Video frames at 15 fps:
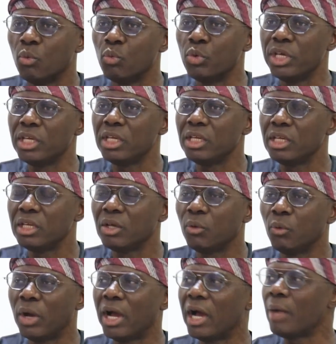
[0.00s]
we
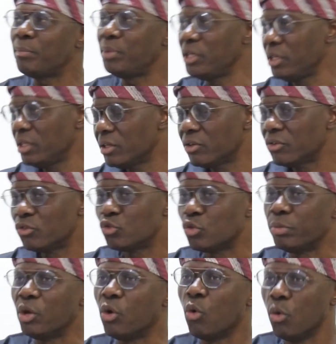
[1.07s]
were happy to
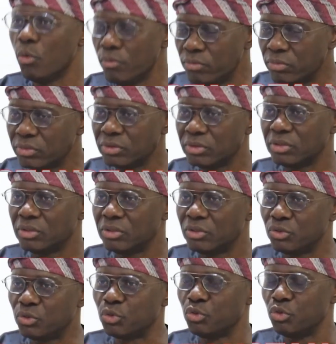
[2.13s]
be home
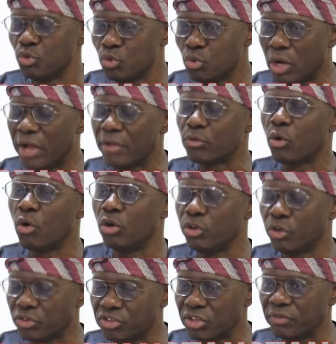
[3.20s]
to you and to all
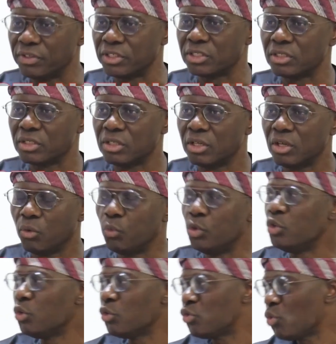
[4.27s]
your service. We
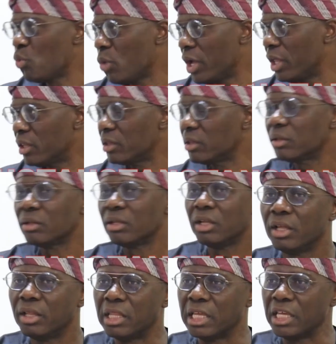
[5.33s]
know too well
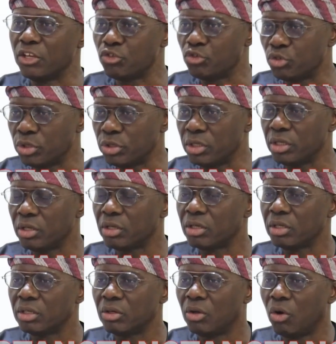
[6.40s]
the history
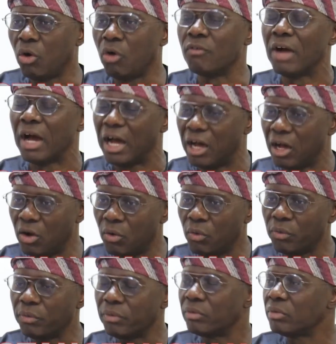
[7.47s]
of
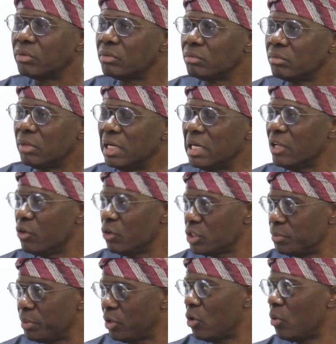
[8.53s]
how
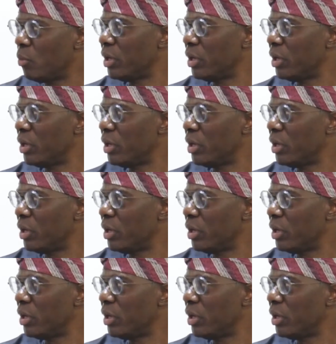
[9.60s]
Lagos become